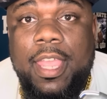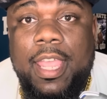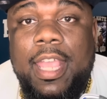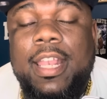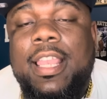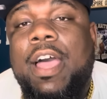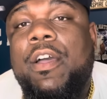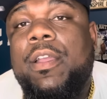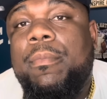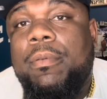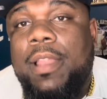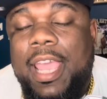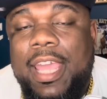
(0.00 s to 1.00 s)
allowing
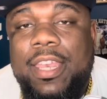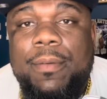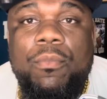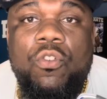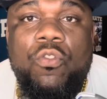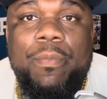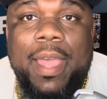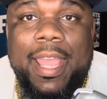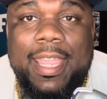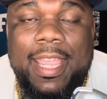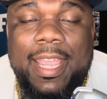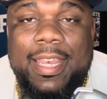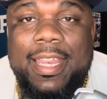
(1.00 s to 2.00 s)
Bland to move back
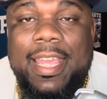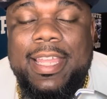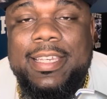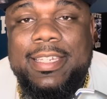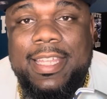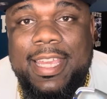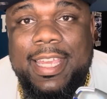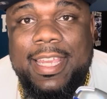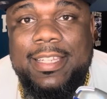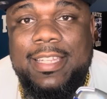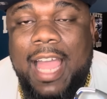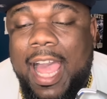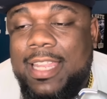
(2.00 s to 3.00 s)
in and
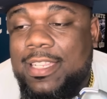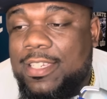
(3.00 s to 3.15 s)
Diggs. I